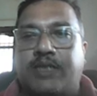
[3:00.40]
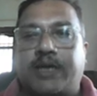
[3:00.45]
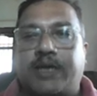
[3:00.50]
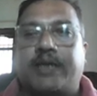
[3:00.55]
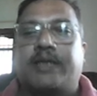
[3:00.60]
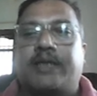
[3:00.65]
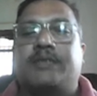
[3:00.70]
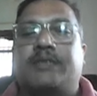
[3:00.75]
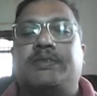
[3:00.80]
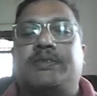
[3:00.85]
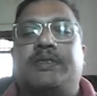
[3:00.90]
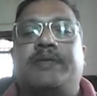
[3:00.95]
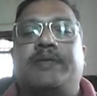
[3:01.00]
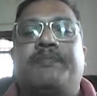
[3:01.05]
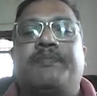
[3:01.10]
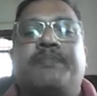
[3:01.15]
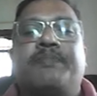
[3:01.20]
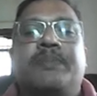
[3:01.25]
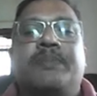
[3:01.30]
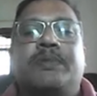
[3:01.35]
energy,
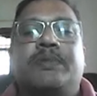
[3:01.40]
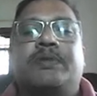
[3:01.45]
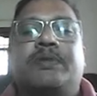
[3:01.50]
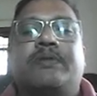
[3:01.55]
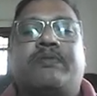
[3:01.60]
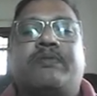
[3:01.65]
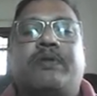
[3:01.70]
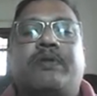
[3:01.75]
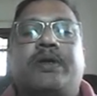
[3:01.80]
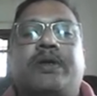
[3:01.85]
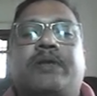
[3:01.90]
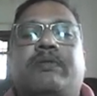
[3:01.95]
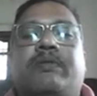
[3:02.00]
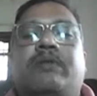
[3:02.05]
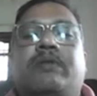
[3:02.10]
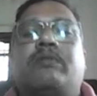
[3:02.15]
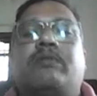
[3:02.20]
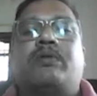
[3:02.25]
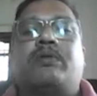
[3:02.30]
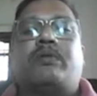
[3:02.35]
therefore it will
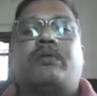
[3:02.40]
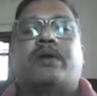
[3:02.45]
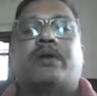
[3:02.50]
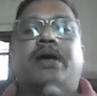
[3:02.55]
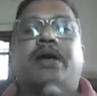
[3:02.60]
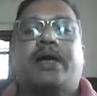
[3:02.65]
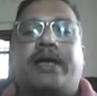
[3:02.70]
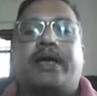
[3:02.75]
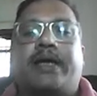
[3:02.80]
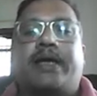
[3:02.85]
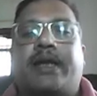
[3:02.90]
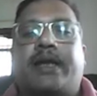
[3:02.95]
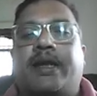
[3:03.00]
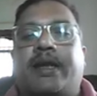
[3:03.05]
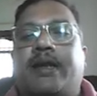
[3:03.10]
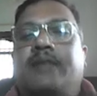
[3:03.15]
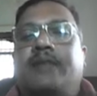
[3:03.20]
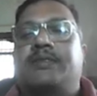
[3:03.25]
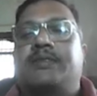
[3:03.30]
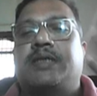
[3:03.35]
go to a higher
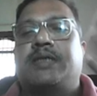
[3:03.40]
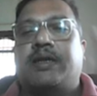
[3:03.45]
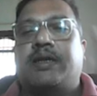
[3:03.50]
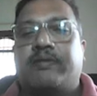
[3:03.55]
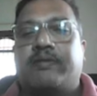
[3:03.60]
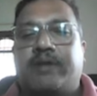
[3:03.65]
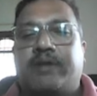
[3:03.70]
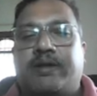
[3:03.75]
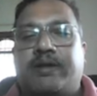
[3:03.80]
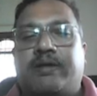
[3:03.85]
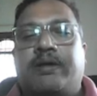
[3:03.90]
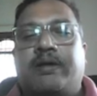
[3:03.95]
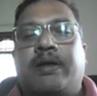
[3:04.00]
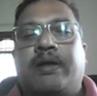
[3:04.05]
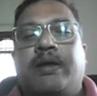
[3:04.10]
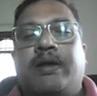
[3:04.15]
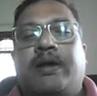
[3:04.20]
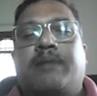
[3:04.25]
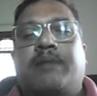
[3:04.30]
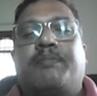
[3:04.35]
energy level
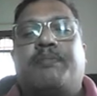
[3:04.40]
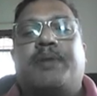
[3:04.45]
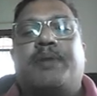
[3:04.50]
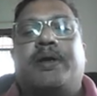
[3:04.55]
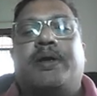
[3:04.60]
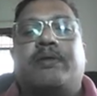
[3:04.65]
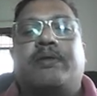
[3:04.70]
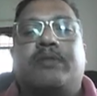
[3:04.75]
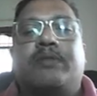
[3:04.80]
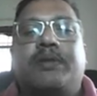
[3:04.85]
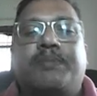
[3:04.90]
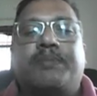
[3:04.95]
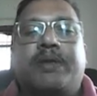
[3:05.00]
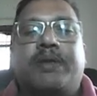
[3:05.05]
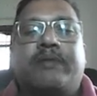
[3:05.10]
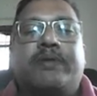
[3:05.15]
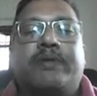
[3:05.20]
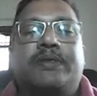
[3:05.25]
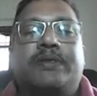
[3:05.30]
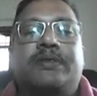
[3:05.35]
compared to the
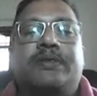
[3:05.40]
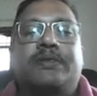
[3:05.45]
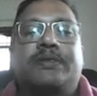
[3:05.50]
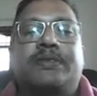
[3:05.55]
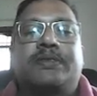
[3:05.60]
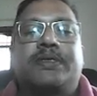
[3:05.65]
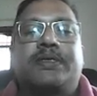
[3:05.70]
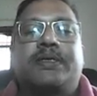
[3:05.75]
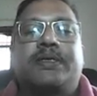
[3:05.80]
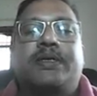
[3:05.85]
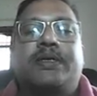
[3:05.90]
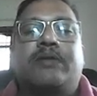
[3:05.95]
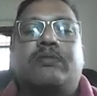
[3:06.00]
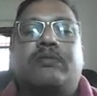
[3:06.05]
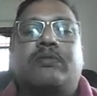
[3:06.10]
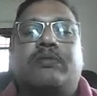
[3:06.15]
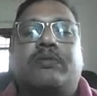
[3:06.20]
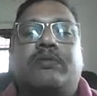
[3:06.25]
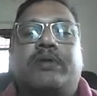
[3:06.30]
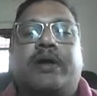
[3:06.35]
previous state. It
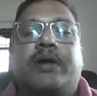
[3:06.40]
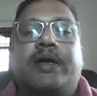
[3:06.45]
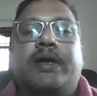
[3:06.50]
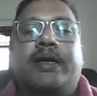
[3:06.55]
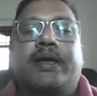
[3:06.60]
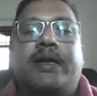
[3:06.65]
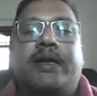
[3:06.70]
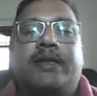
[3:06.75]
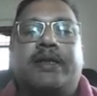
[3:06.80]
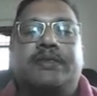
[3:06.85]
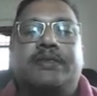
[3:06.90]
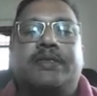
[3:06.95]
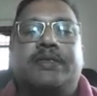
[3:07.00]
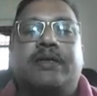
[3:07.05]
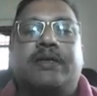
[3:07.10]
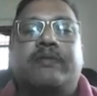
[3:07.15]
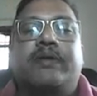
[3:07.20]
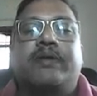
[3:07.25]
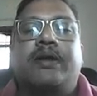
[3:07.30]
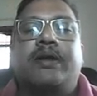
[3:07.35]
will go to a higher energy
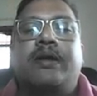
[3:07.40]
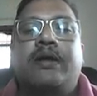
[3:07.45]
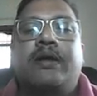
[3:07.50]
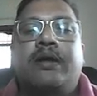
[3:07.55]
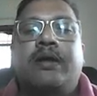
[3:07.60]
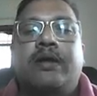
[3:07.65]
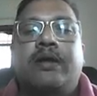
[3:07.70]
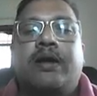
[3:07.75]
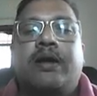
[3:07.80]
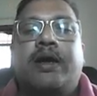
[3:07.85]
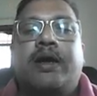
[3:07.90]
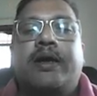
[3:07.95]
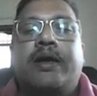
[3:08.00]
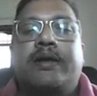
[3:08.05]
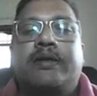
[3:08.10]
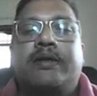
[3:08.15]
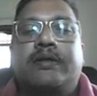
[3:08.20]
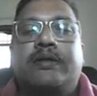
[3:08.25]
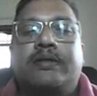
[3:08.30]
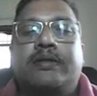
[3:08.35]
level, and
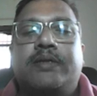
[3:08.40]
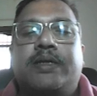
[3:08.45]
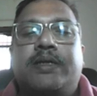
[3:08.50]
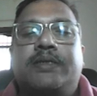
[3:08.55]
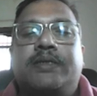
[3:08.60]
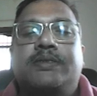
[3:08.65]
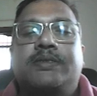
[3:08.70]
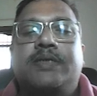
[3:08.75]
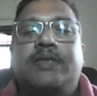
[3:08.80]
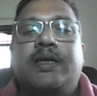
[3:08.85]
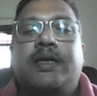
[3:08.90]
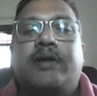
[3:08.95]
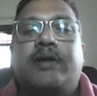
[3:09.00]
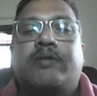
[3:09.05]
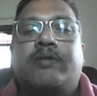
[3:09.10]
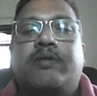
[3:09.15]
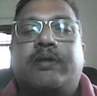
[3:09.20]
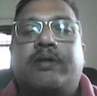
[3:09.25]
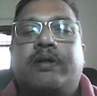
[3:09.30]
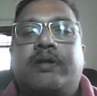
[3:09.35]
that is the
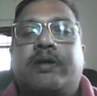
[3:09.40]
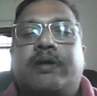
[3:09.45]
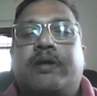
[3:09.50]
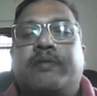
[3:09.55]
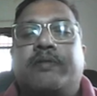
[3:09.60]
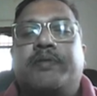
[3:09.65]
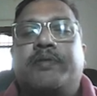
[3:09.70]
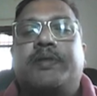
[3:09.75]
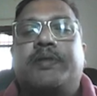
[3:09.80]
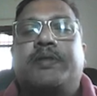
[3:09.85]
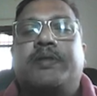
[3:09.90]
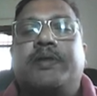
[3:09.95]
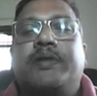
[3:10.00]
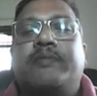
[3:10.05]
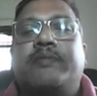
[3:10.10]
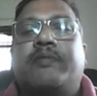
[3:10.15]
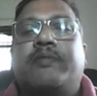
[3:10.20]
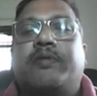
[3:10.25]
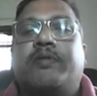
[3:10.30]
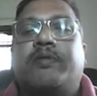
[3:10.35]
electron with the
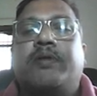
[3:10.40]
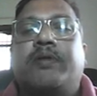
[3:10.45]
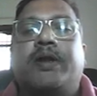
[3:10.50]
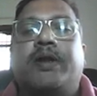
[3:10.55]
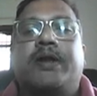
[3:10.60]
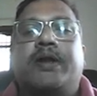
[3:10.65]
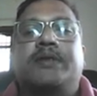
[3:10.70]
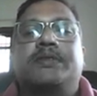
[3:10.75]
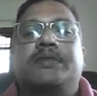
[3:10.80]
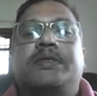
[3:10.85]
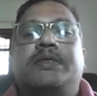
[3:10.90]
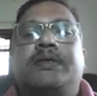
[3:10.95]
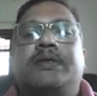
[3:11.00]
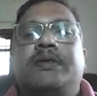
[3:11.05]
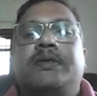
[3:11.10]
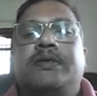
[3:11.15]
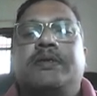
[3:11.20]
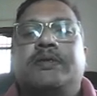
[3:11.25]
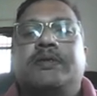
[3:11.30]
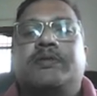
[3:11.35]
photon energy.
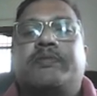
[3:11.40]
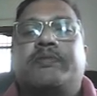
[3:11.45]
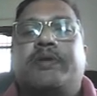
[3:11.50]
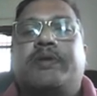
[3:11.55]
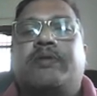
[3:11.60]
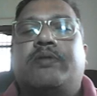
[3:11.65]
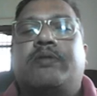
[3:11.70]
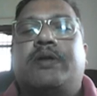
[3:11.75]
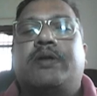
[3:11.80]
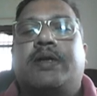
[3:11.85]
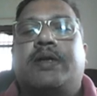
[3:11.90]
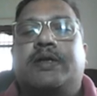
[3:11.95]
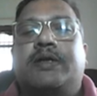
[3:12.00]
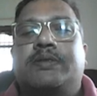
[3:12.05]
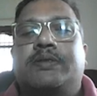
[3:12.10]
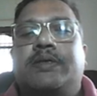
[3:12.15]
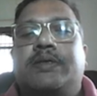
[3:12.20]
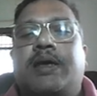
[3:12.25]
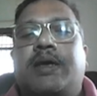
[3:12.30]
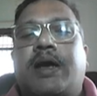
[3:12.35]
So we call it
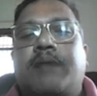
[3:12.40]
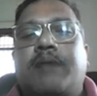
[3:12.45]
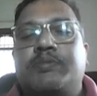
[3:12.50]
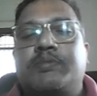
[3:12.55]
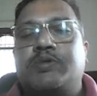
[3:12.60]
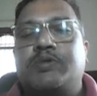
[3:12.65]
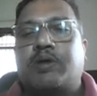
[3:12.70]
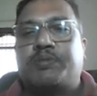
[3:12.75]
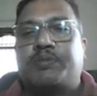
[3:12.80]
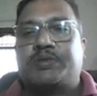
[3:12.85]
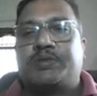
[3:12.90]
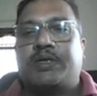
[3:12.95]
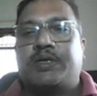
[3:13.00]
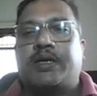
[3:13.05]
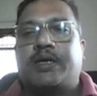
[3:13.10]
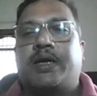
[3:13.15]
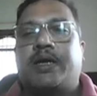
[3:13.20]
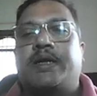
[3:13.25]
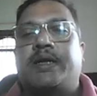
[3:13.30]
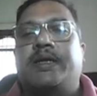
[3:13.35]
as absorption
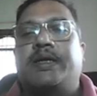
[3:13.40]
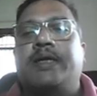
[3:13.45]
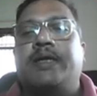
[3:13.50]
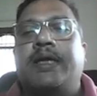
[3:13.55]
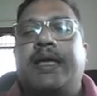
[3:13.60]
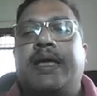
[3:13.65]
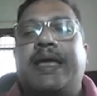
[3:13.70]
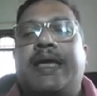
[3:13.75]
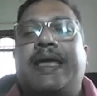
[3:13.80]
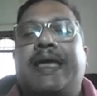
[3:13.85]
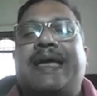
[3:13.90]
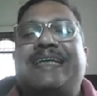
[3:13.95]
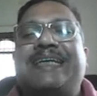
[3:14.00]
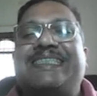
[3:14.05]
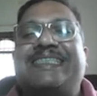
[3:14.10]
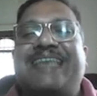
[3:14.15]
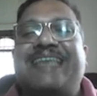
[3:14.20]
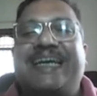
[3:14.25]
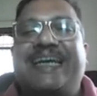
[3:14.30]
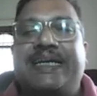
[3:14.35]
and
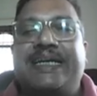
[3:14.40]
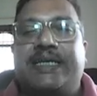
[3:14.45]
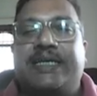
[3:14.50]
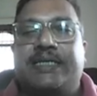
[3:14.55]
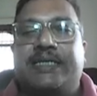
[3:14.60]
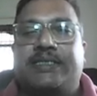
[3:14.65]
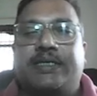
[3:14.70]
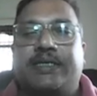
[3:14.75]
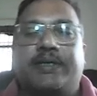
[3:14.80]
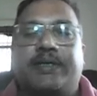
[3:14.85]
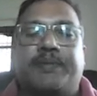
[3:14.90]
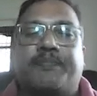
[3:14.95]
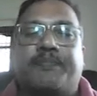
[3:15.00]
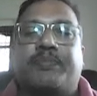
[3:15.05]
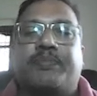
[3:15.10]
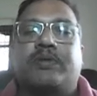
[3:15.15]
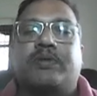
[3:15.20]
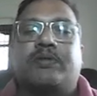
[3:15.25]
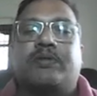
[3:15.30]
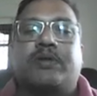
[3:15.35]
excitation.
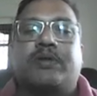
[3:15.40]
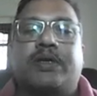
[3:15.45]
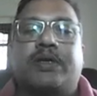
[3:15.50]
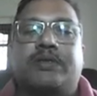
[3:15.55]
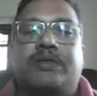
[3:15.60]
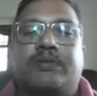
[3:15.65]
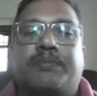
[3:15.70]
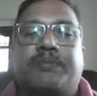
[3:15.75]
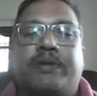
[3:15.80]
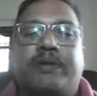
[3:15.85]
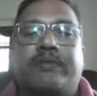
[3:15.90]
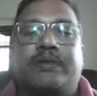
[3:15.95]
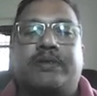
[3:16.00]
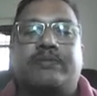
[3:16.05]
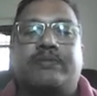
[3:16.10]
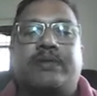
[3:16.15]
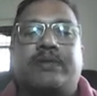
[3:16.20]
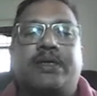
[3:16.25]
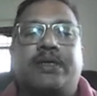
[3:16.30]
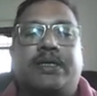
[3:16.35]
Okay, so
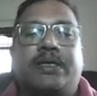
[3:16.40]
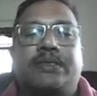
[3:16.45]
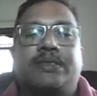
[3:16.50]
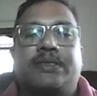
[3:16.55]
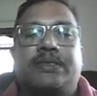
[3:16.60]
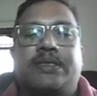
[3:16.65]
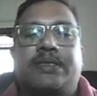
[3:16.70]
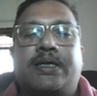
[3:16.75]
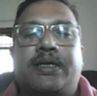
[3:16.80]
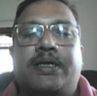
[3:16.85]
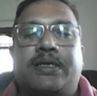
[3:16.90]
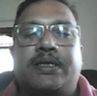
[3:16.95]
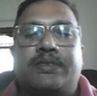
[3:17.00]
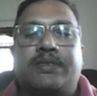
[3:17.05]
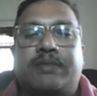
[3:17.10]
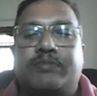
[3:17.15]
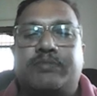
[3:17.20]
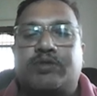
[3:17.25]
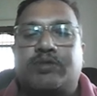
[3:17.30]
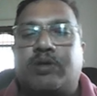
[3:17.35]
previous one you can say that it is
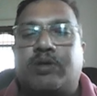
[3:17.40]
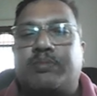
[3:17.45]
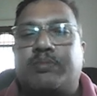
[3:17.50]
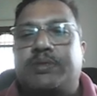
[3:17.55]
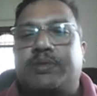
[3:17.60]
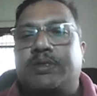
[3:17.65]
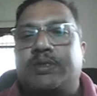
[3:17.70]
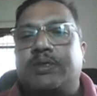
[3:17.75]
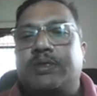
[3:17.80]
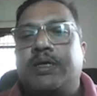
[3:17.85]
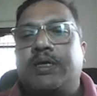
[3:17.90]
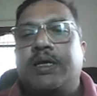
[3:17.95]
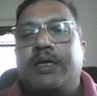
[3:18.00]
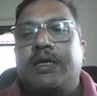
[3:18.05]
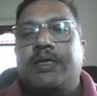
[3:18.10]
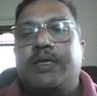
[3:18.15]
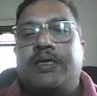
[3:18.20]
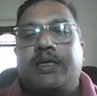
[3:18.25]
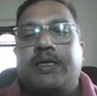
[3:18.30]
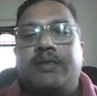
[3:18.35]
absorbed.
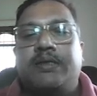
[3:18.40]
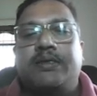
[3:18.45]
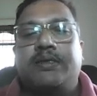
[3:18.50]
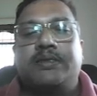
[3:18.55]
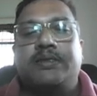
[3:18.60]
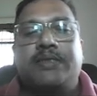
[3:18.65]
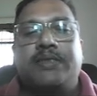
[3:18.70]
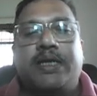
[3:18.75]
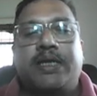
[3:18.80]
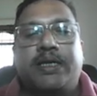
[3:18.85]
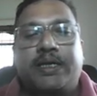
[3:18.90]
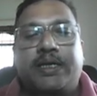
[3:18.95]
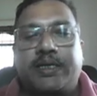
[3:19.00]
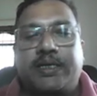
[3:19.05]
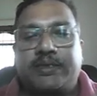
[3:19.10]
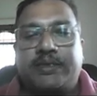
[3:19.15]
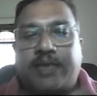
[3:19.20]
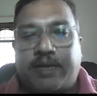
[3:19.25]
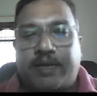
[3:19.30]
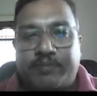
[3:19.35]
Here in this state it
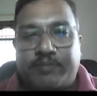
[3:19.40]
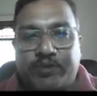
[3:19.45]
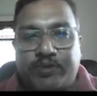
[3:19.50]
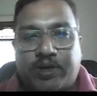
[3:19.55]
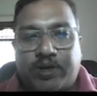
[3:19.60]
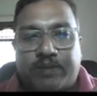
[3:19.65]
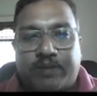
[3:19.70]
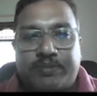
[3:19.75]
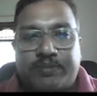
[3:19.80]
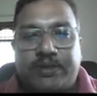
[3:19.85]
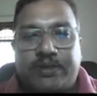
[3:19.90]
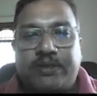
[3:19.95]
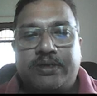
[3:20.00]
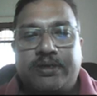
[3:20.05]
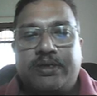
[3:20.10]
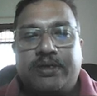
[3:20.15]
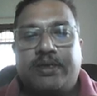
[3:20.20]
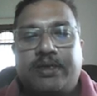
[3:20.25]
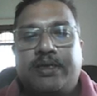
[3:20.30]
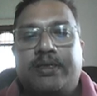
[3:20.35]
is absorbed,
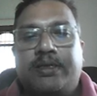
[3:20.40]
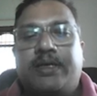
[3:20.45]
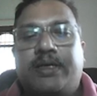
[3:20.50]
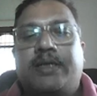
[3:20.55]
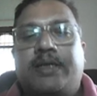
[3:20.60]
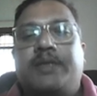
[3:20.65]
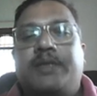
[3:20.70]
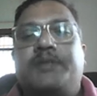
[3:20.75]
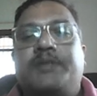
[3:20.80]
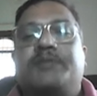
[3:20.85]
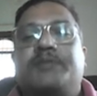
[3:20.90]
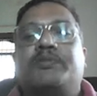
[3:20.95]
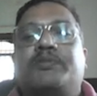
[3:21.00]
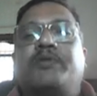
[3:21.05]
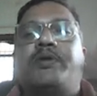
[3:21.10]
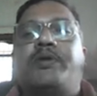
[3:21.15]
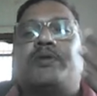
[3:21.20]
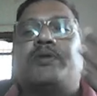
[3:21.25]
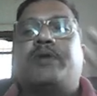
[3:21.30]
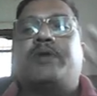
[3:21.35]
then it is
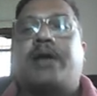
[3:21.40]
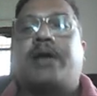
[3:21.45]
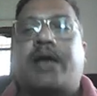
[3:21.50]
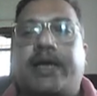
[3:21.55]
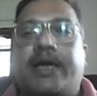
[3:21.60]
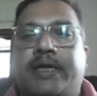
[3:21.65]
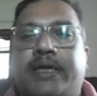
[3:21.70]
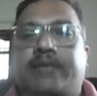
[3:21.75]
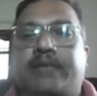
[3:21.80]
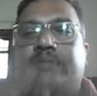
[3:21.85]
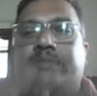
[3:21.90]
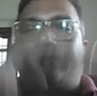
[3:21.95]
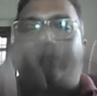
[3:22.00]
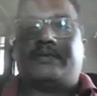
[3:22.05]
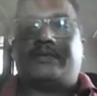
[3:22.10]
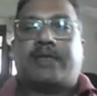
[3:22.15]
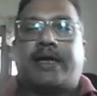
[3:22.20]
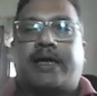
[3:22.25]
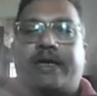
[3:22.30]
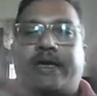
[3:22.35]
moving to a
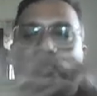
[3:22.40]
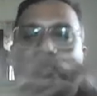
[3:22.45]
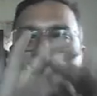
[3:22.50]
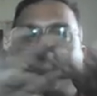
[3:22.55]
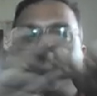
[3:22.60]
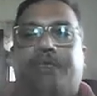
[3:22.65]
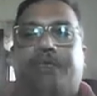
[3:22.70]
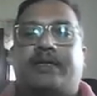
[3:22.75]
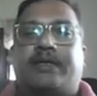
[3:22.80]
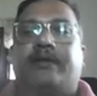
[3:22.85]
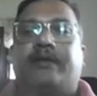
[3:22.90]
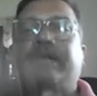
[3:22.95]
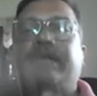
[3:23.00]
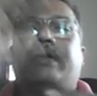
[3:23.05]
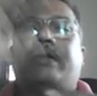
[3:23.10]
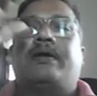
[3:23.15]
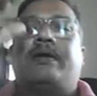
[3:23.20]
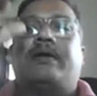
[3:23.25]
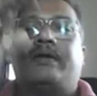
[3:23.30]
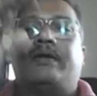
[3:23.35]
higher state,
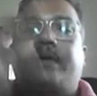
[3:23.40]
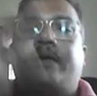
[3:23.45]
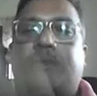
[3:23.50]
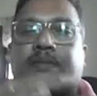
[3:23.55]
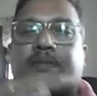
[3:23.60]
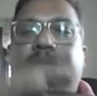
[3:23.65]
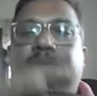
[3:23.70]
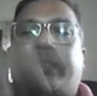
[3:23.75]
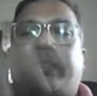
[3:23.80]
a little bit